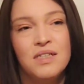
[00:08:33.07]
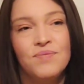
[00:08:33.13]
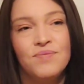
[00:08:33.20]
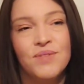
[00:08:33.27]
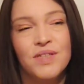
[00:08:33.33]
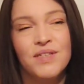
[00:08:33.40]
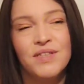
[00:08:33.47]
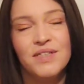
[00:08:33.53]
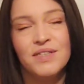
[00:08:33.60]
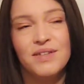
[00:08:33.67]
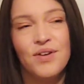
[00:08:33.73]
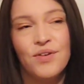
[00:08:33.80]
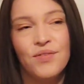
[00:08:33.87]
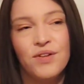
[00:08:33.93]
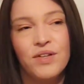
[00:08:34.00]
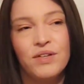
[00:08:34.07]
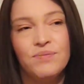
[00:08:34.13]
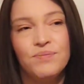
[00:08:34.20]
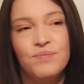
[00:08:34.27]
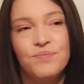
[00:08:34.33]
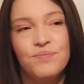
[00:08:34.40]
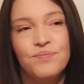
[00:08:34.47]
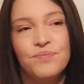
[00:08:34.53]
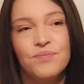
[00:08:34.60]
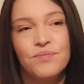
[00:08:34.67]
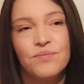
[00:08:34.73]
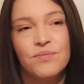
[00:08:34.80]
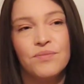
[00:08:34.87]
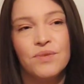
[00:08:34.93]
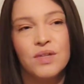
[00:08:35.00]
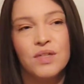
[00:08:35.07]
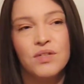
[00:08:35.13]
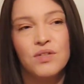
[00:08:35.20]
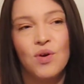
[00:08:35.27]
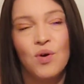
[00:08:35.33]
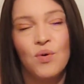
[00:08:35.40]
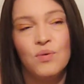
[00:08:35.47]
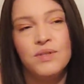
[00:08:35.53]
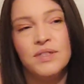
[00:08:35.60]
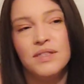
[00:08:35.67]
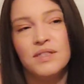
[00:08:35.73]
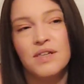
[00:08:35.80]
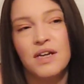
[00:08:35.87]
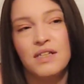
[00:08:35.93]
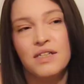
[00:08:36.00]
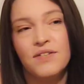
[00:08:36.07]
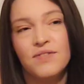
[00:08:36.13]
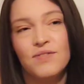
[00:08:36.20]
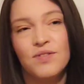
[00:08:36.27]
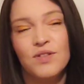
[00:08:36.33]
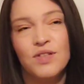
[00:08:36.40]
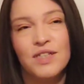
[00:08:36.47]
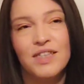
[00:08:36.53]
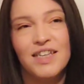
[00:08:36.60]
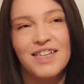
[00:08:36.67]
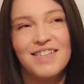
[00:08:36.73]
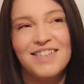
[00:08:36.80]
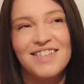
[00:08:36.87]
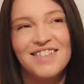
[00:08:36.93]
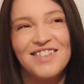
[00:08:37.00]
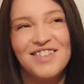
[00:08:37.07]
And I think it's healthy to always kind of look at that,